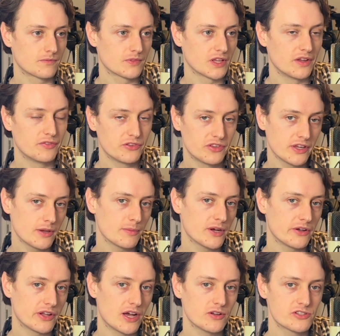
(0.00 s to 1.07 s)
If you think
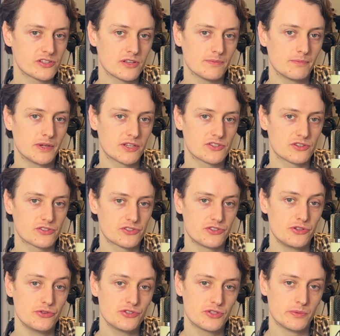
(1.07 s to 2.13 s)
about how some mixers
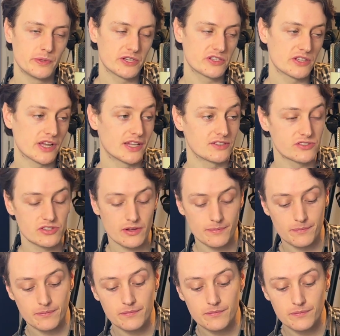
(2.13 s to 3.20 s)
used to mix and
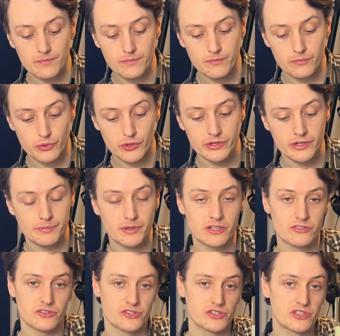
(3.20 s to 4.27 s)
some brilliant
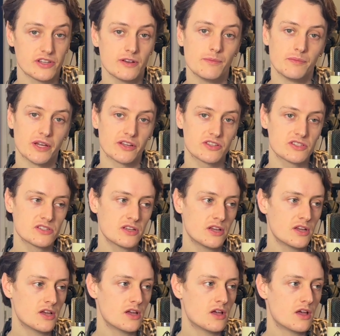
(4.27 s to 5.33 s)
mixers still mix,
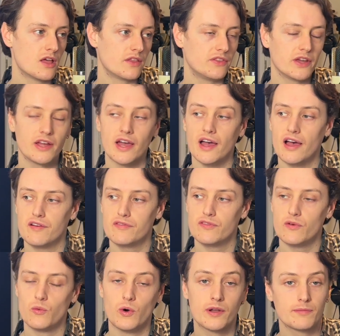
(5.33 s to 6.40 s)
they have
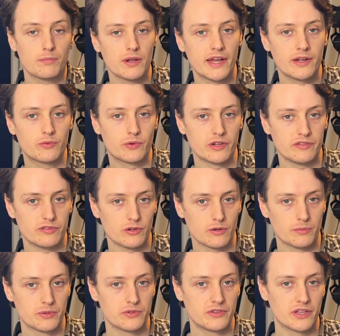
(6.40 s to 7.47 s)
one plate
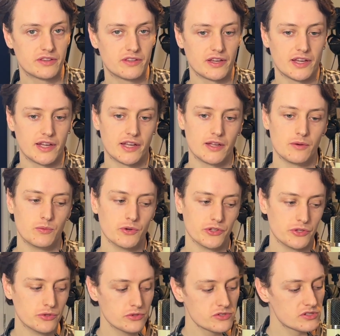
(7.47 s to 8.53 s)
reverb that they will
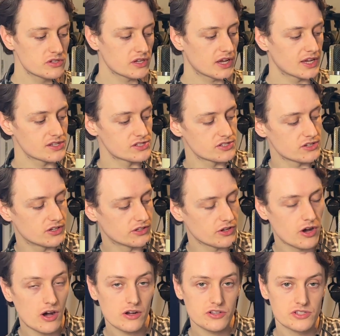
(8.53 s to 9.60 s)
use as an
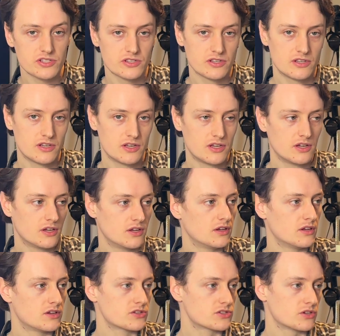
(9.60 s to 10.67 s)
aux.
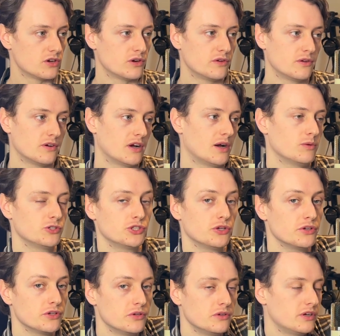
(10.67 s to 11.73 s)
So I will show
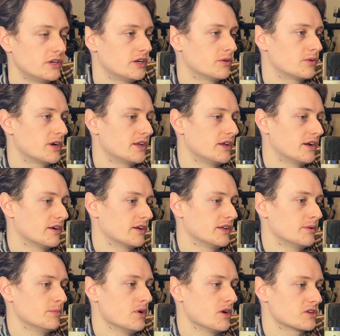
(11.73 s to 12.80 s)
you right here in the
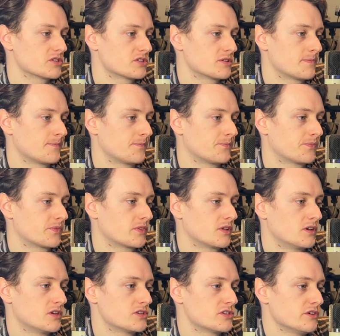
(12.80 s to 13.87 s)
box.
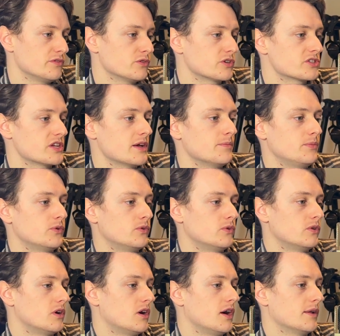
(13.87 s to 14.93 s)
So for example,
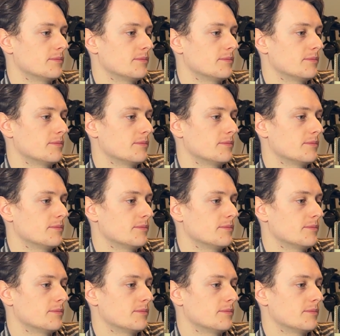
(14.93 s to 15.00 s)
on